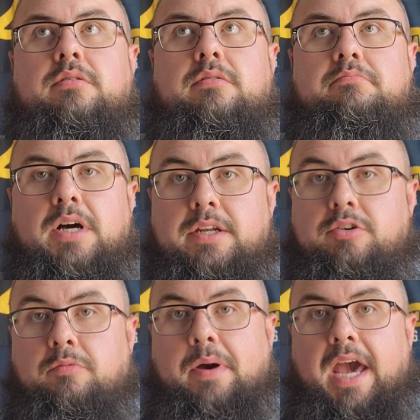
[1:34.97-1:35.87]

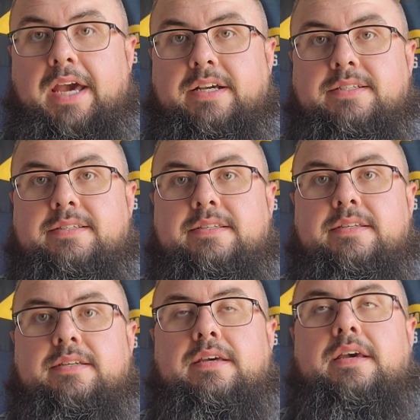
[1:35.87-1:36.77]
bundle packs,
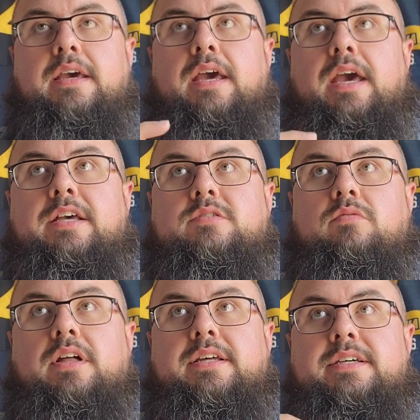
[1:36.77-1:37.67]
as
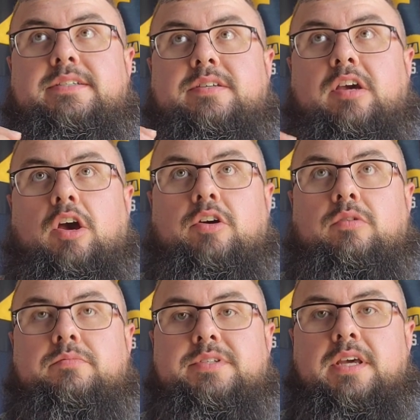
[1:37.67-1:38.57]
well as
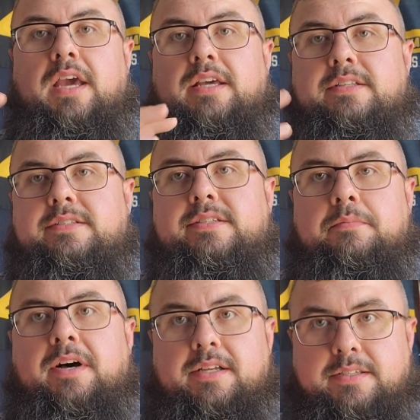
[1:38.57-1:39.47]
combs and some
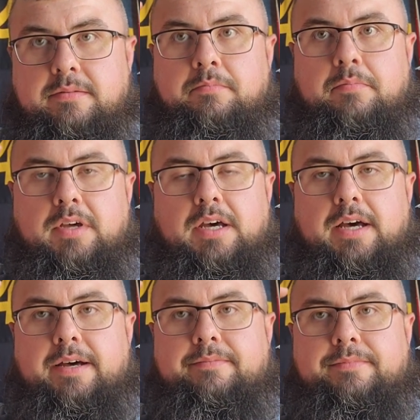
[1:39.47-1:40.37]
awesome
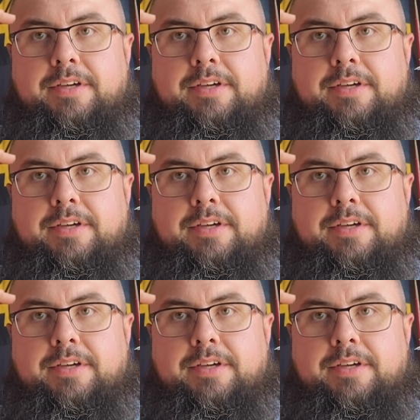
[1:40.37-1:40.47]
um,